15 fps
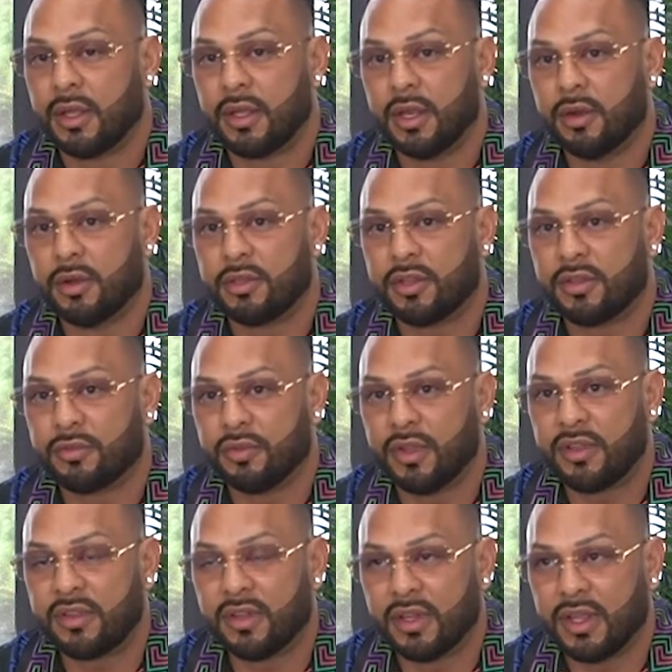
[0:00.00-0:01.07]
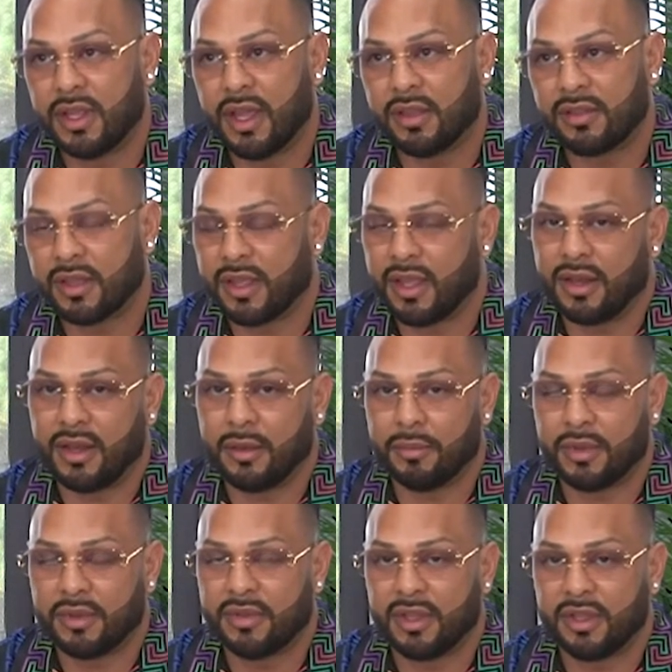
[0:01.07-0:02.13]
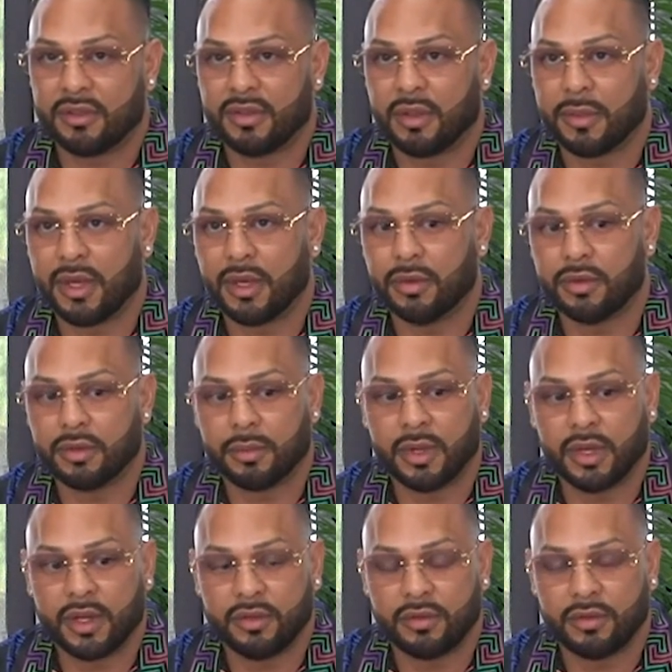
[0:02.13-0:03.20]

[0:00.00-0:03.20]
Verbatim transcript: you know, just recently, as again, I'm saying this, I'm getting older, but uh,